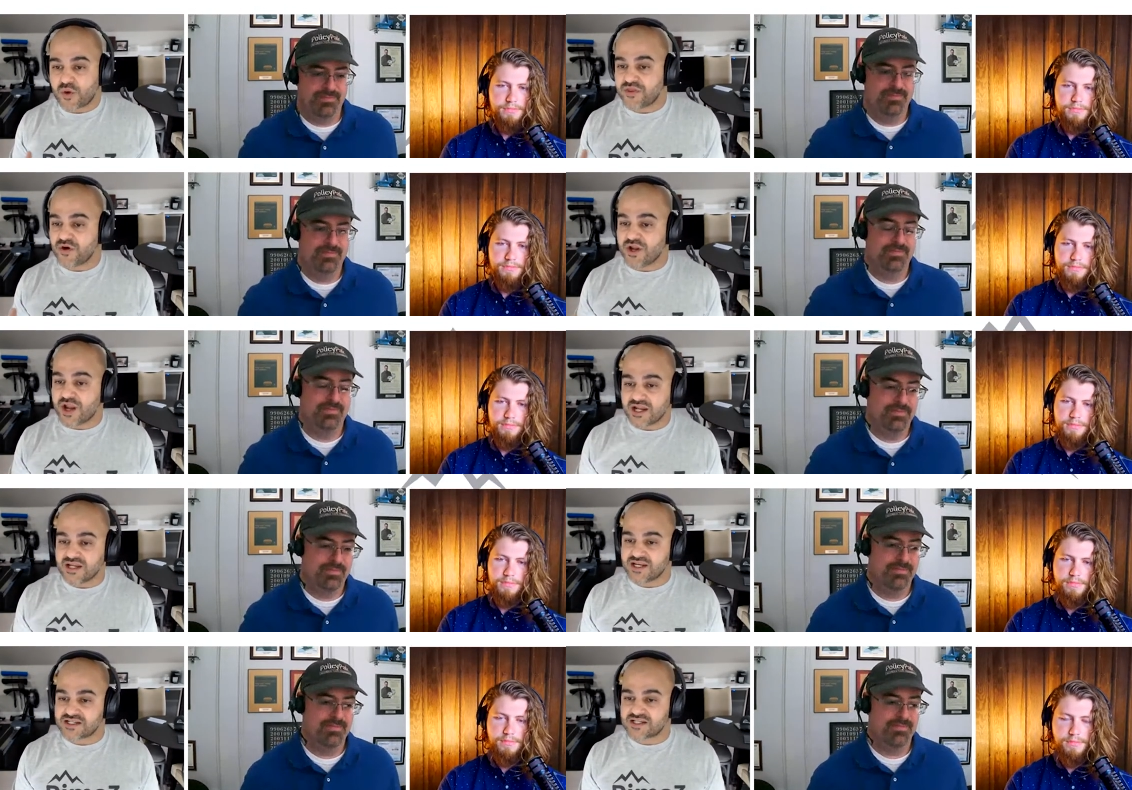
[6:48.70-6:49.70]
Speaker 1: What they're
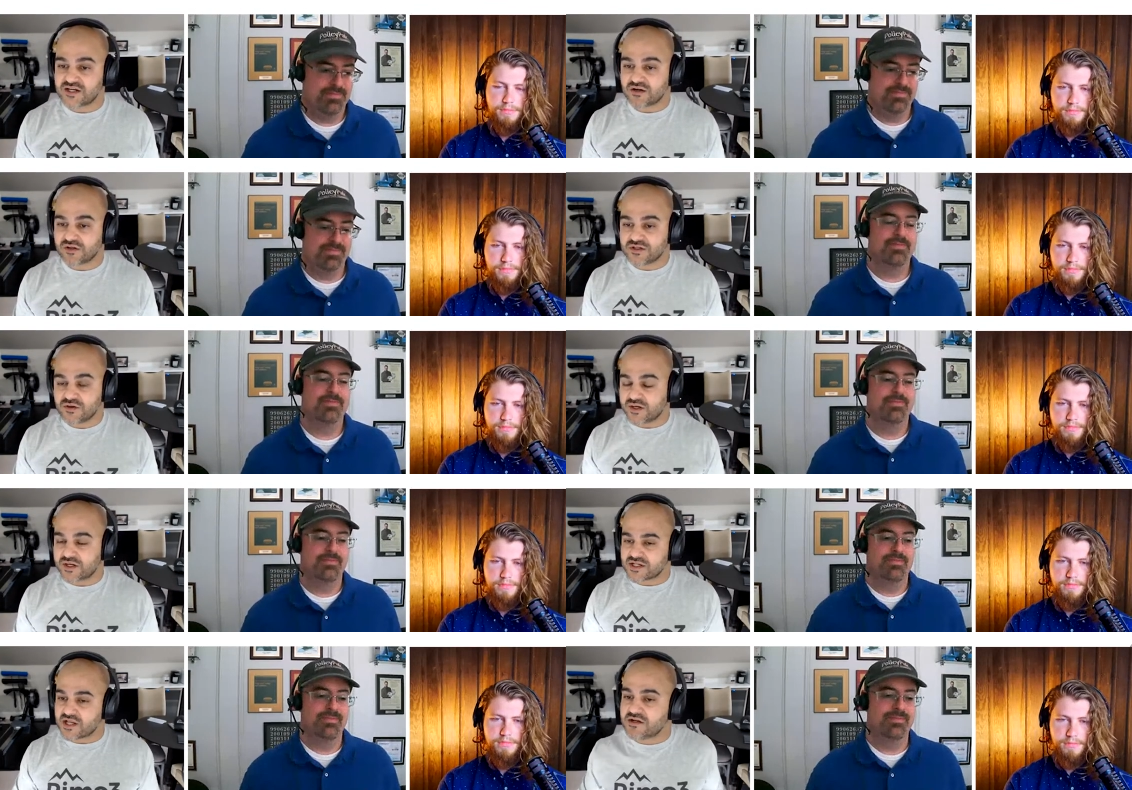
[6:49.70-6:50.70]
not necessarily
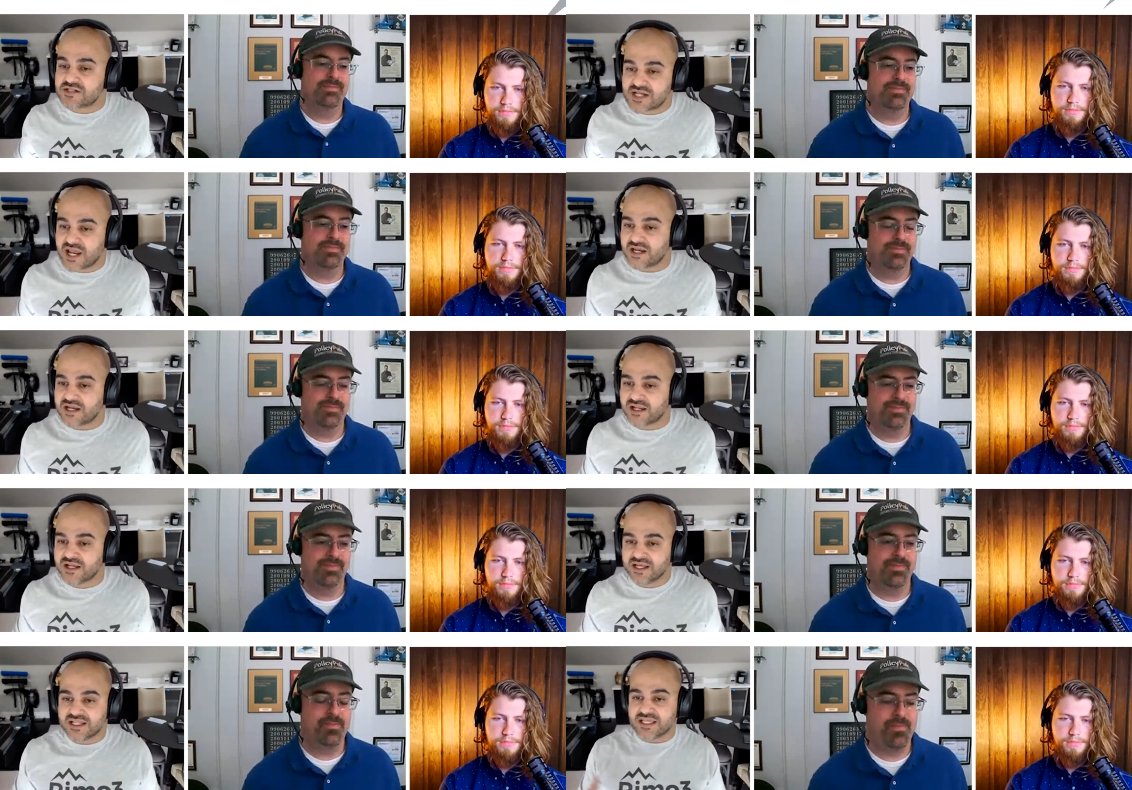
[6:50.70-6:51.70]
doing is
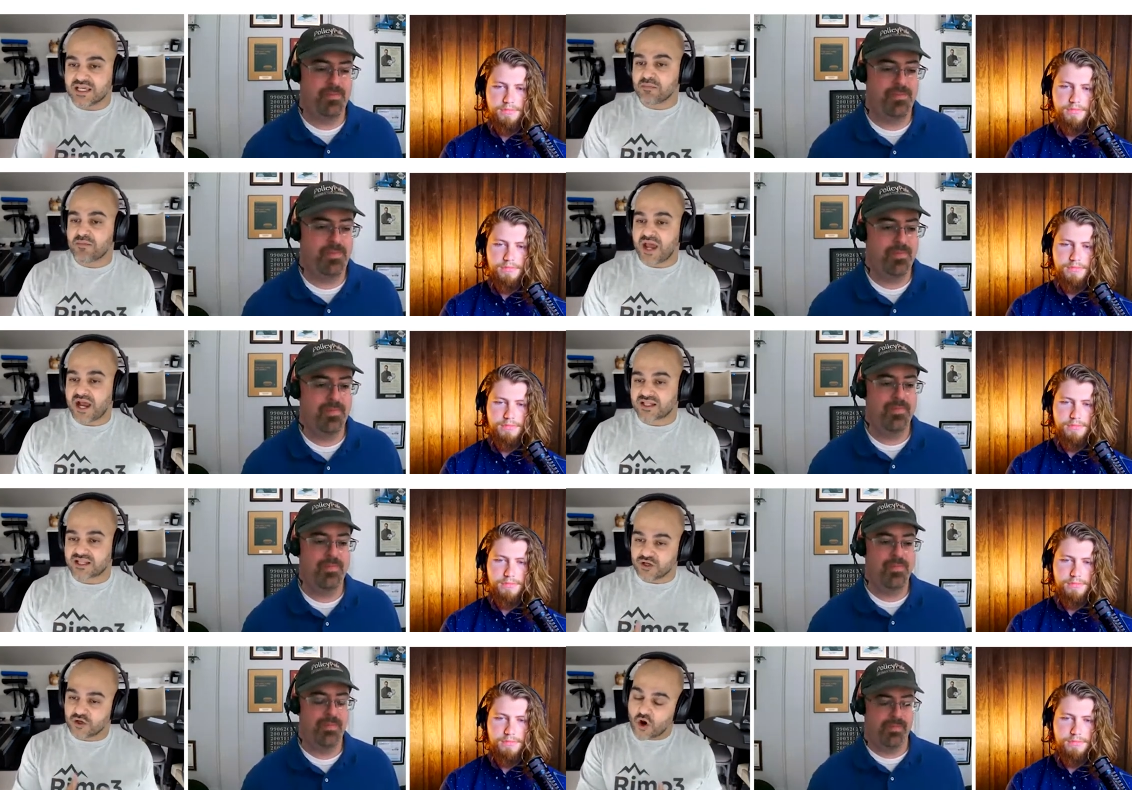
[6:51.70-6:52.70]
understanding the
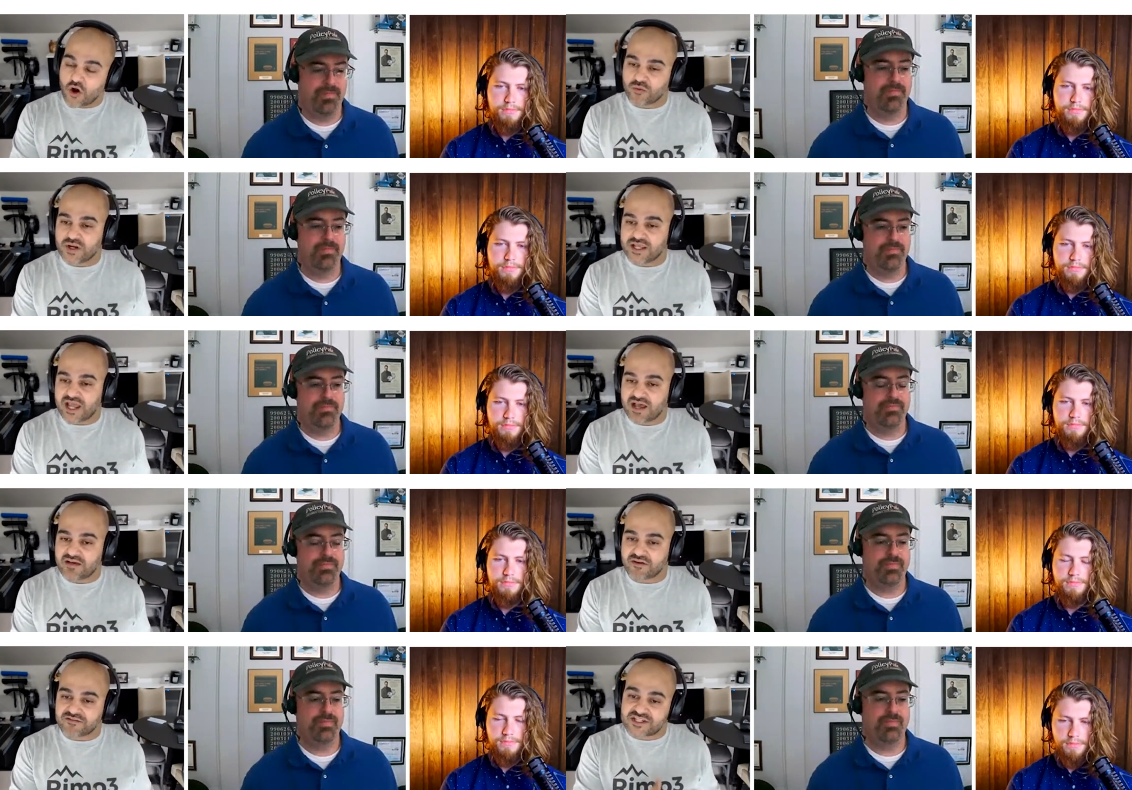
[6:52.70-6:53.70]
impact that you already
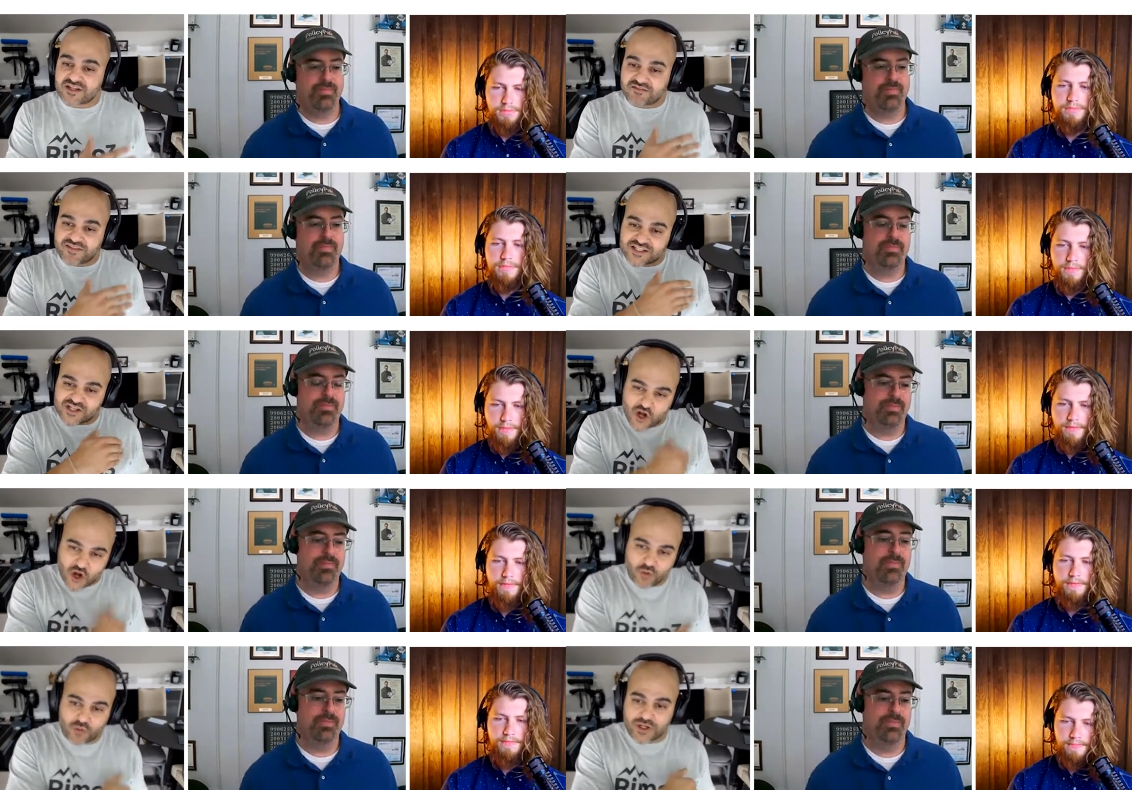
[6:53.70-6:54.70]
have of stuff that's
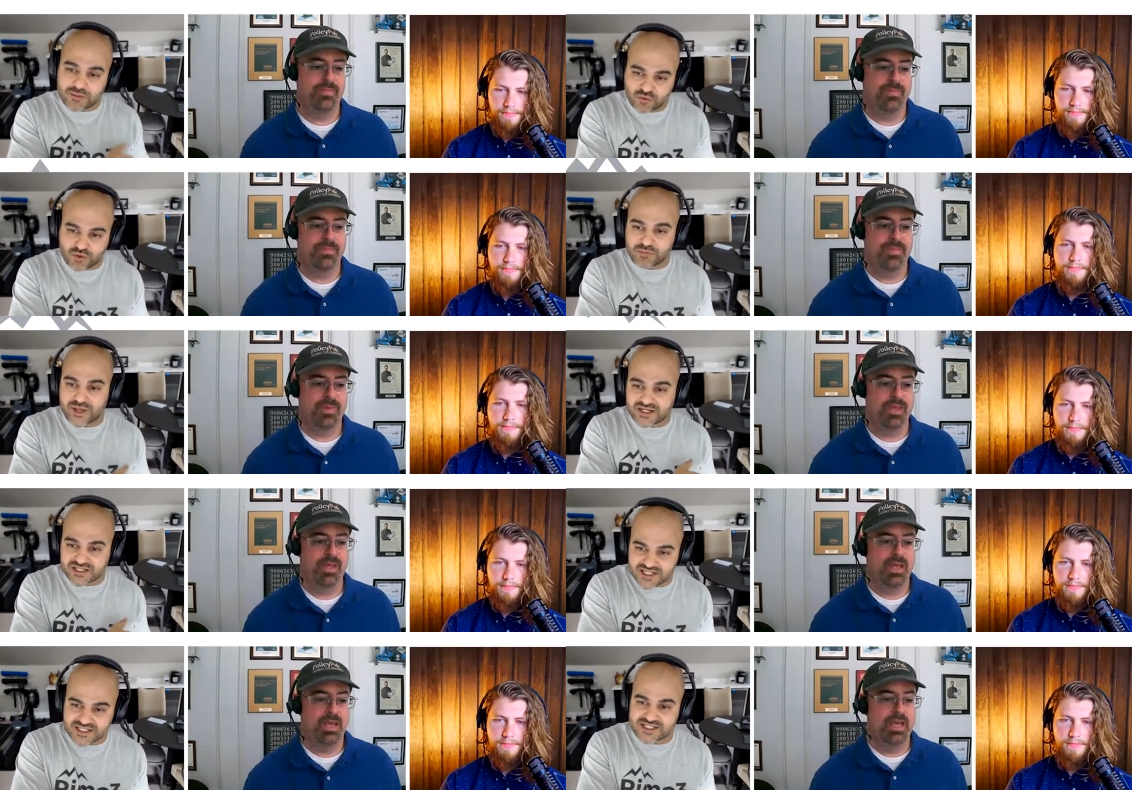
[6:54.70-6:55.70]
already
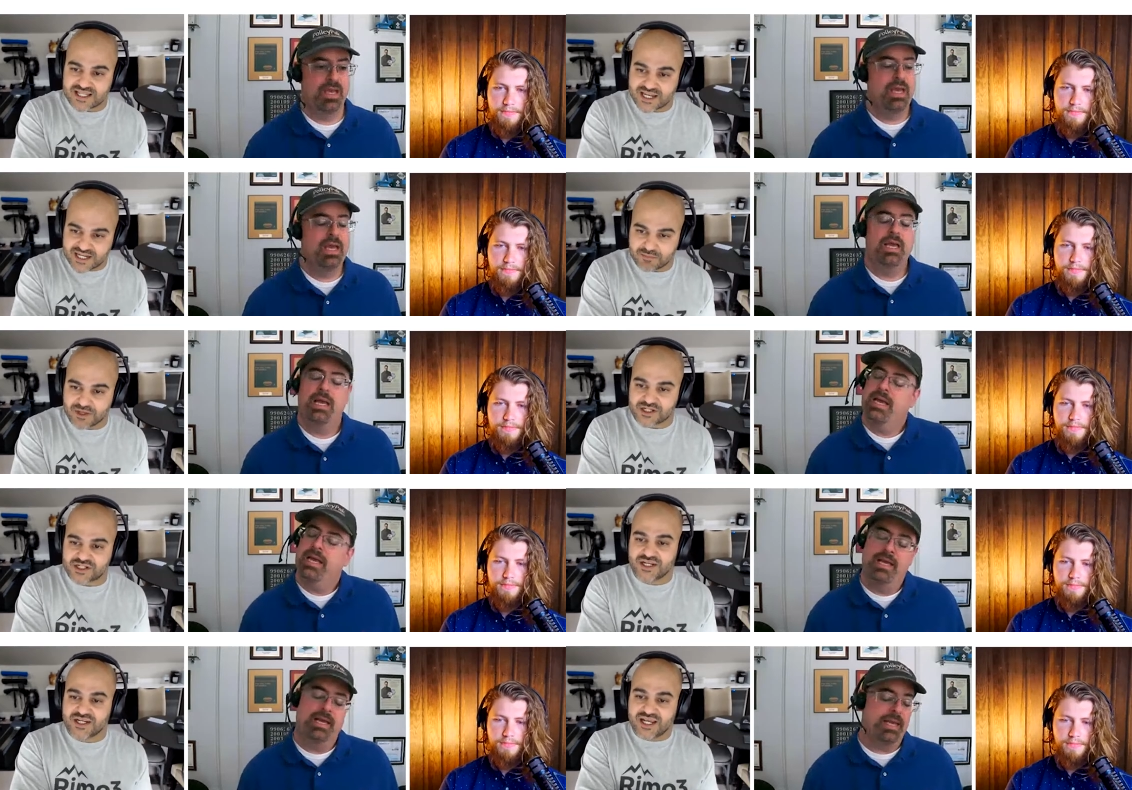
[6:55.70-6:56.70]
pre-baked into that
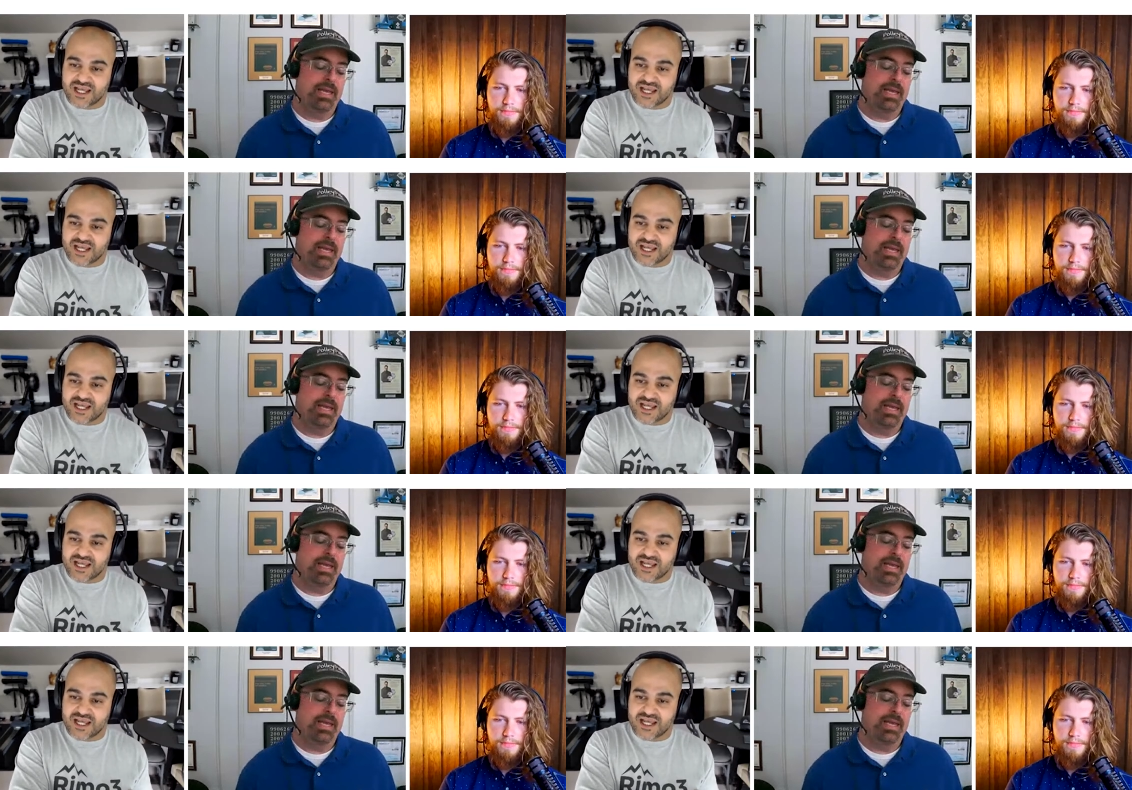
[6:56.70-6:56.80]
image.